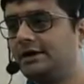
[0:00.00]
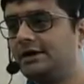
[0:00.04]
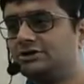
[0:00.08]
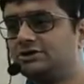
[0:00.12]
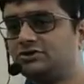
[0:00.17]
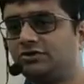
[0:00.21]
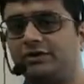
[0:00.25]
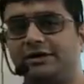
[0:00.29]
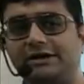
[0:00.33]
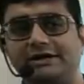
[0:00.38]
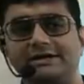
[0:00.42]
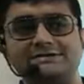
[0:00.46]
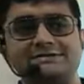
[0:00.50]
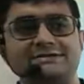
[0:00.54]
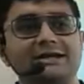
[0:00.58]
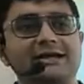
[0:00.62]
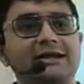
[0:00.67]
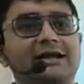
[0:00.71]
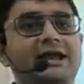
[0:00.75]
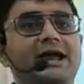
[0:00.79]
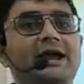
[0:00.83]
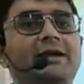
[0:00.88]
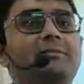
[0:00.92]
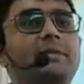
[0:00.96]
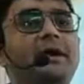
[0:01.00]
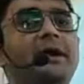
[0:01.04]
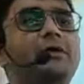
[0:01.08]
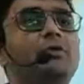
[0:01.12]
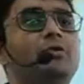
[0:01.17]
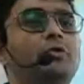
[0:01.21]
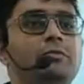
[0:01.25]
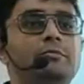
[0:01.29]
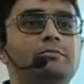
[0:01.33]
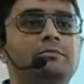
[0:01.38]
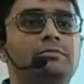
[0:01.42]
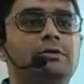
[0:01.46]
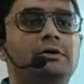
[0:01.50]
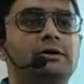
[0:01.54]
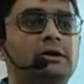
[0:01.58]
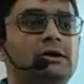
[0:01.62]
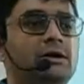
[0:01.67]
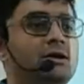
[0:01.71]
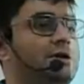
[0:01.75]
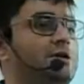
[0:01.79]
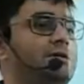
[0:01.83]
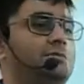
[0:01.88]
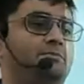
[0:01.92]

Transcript: So it is declared by whom?